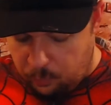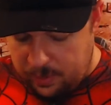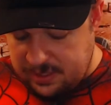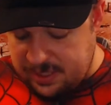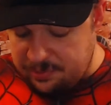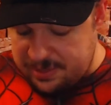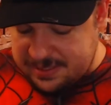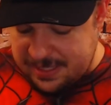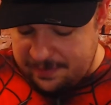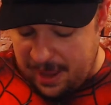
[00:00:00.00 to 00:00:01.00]
did
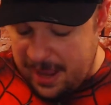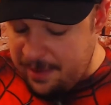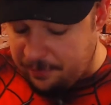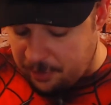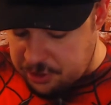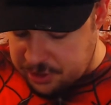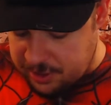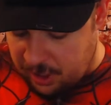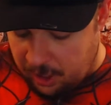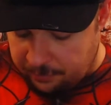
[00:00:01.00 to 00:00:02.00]
receive a version
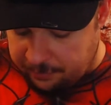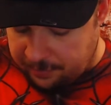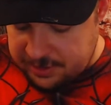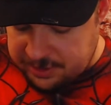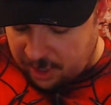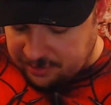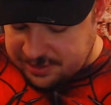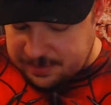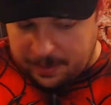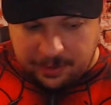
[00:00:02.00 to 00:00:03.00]
of Scarlet
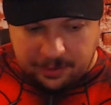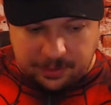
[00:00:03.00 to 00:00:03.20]
Spider